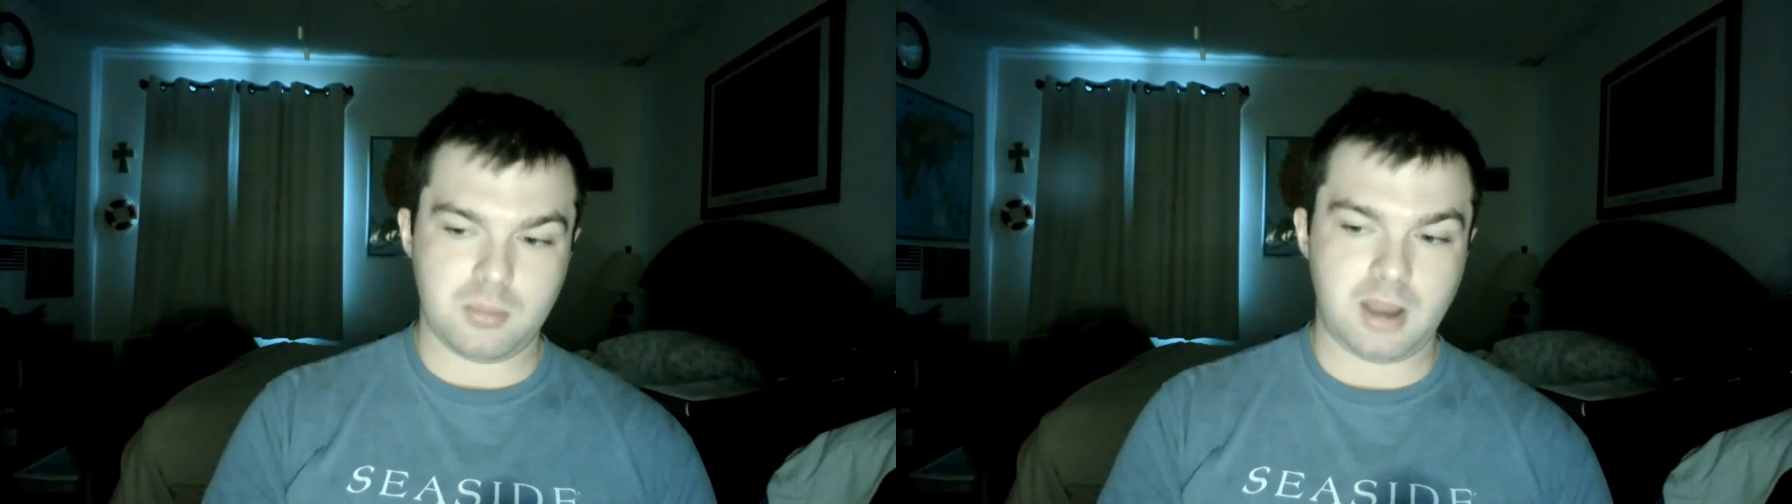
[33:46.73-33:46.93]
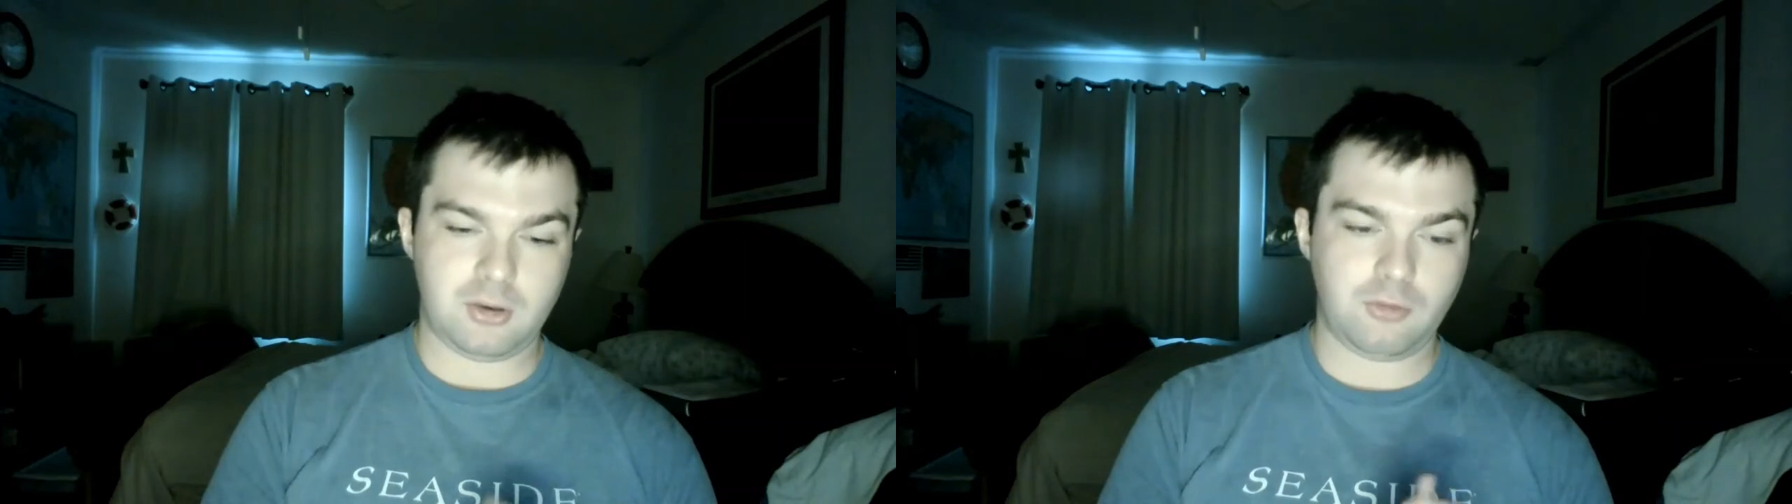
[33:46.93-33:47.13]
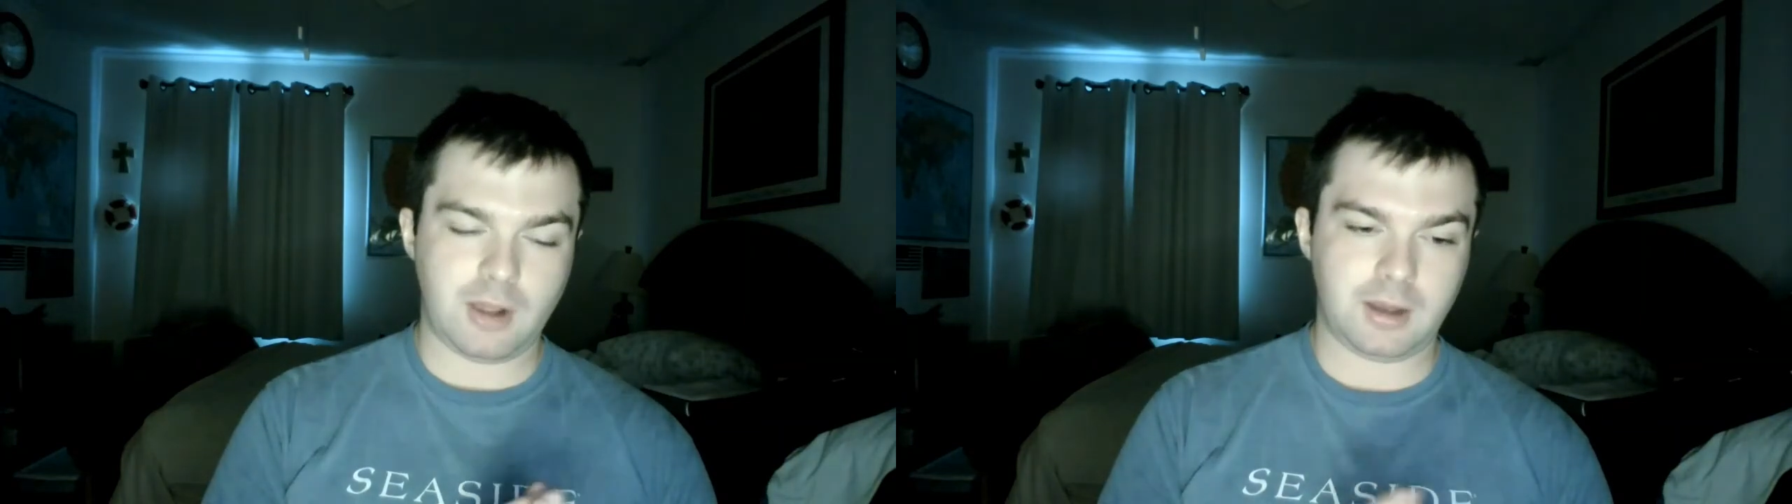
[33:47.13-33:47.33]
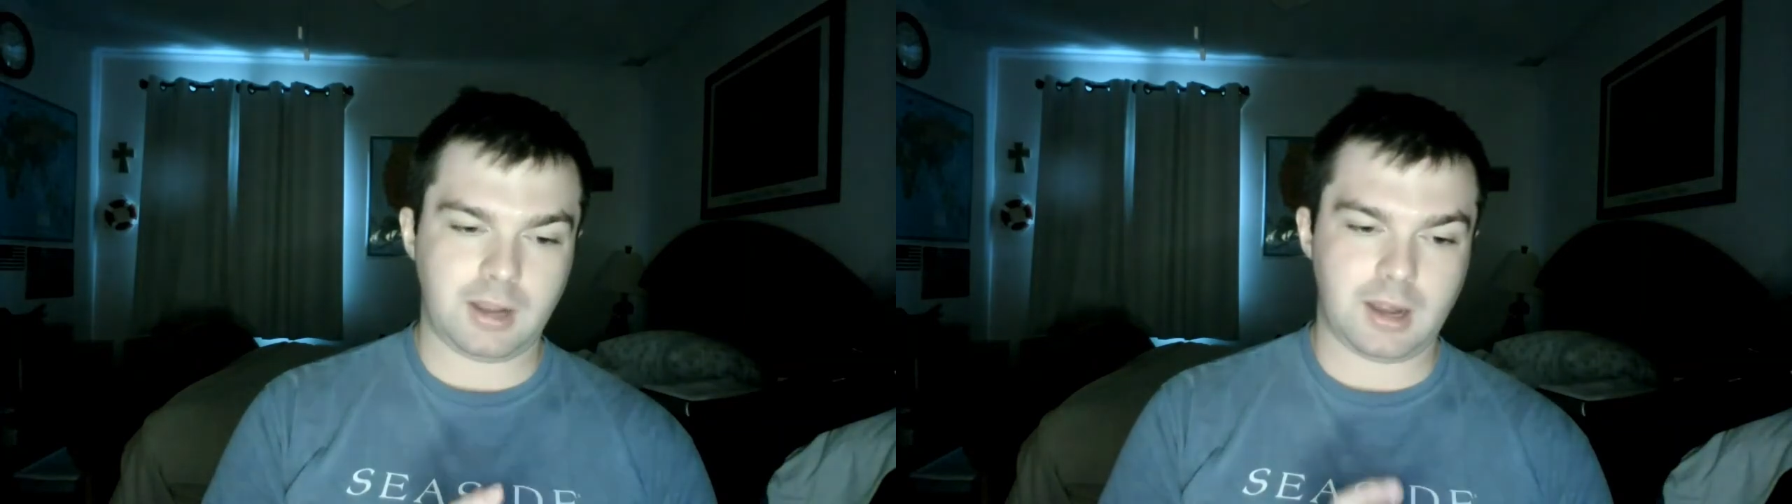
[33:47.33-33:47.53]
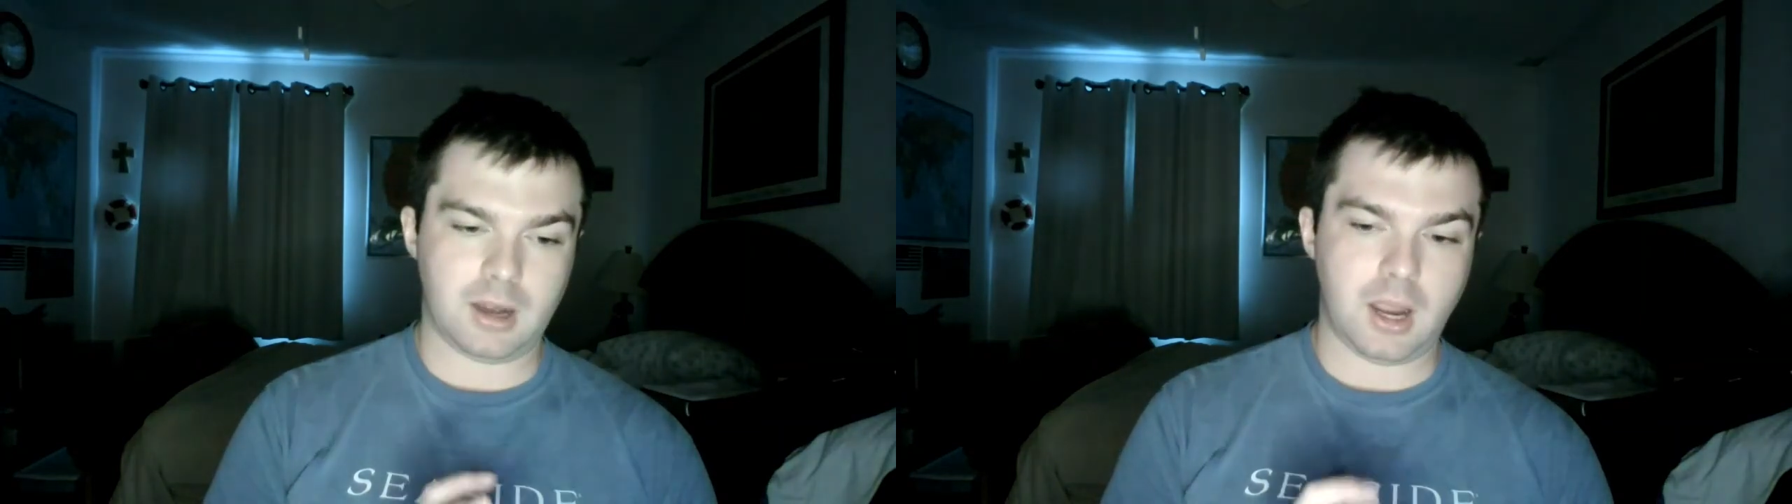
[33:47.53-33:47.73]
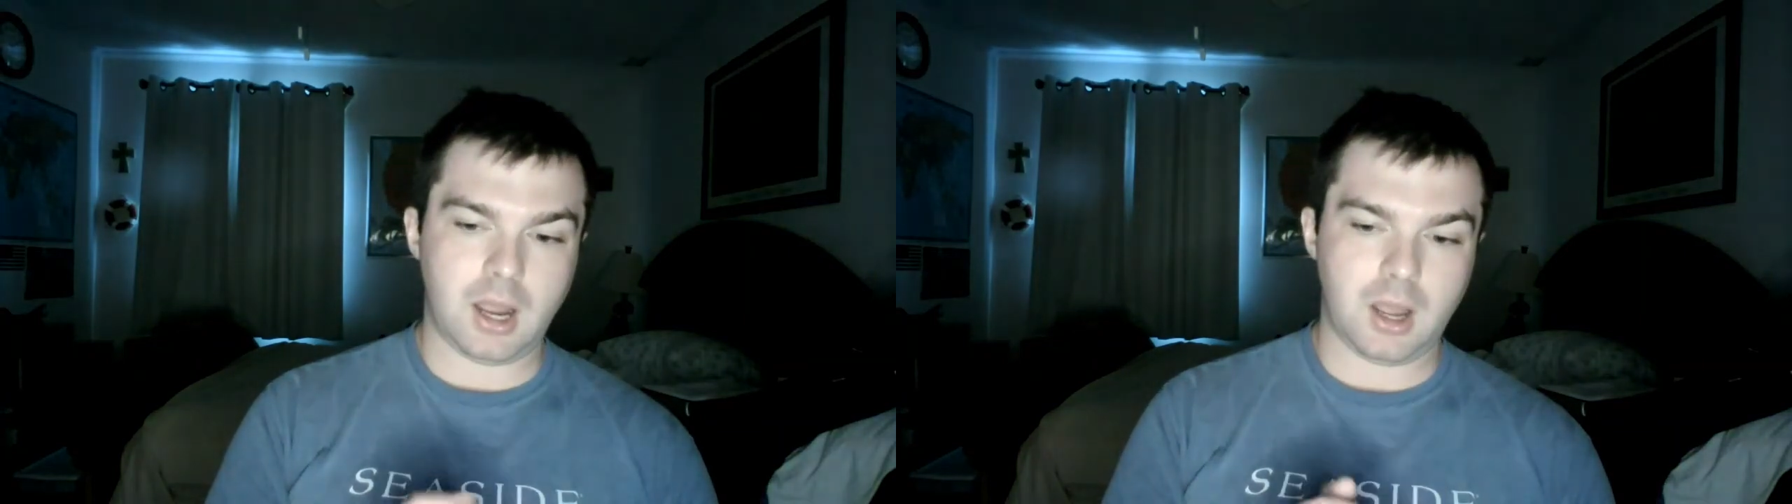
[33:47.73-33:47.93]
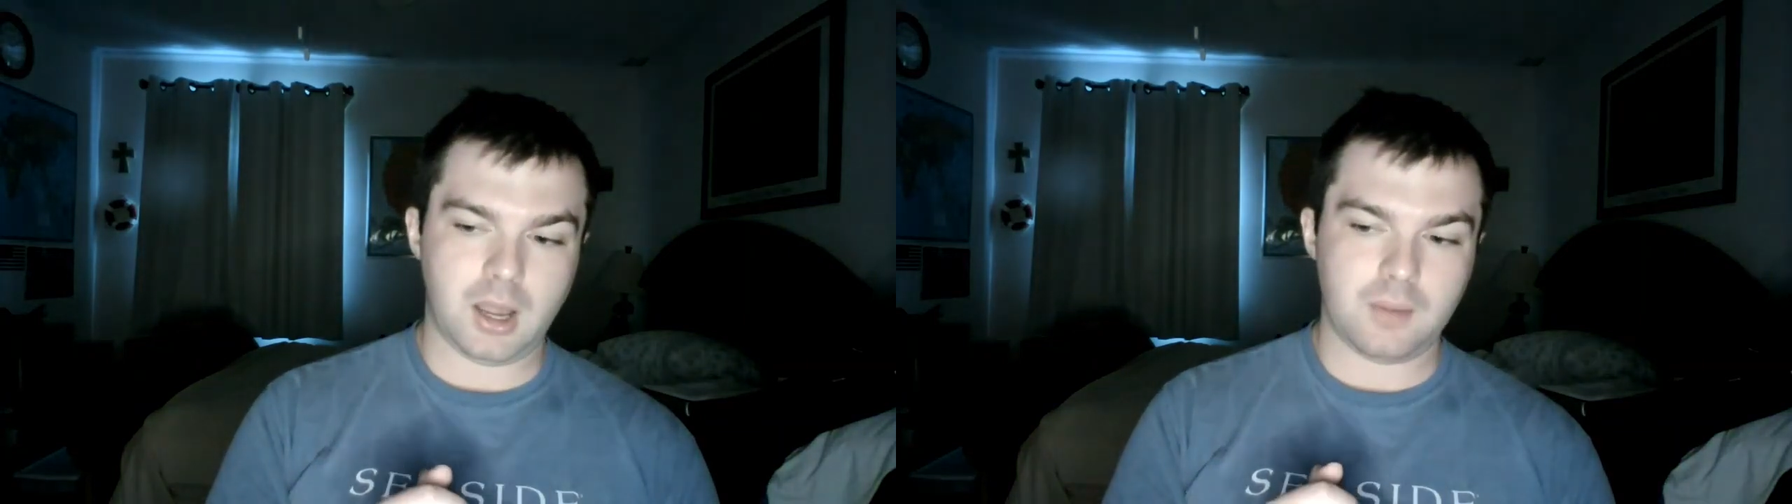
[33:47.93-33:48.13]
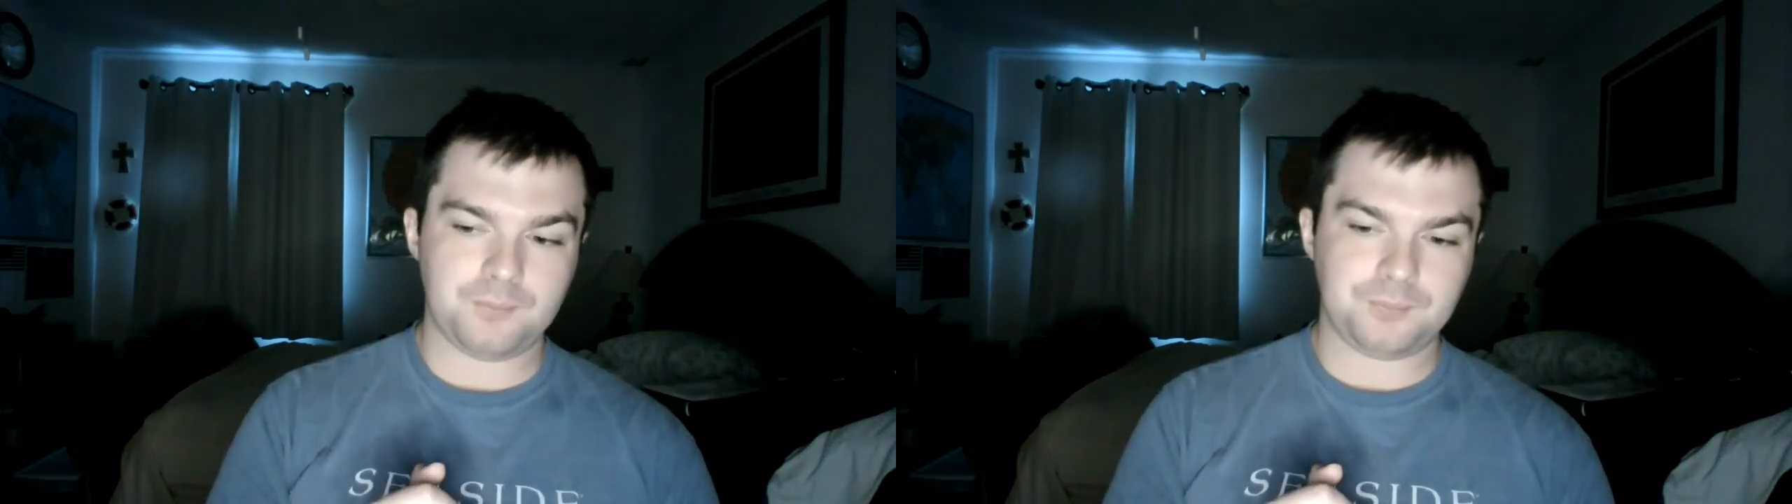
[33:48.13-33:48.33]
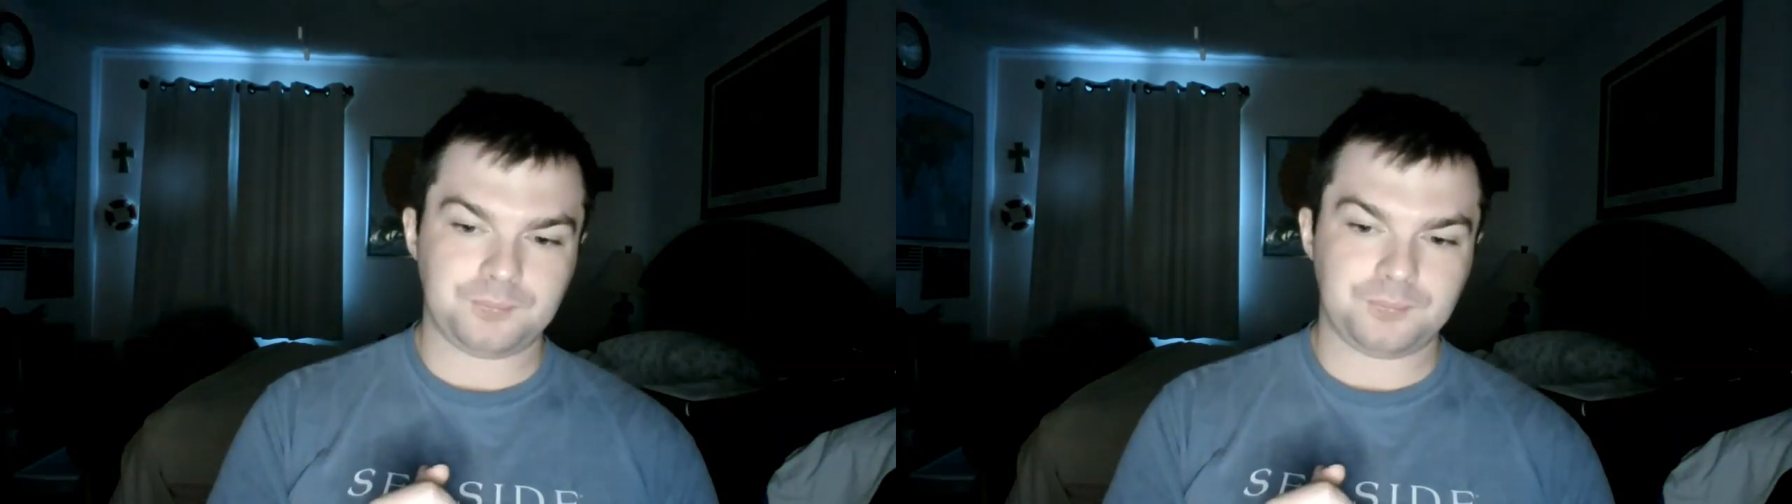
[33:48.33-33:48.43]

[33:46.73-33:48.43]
but I do find it kind of odd.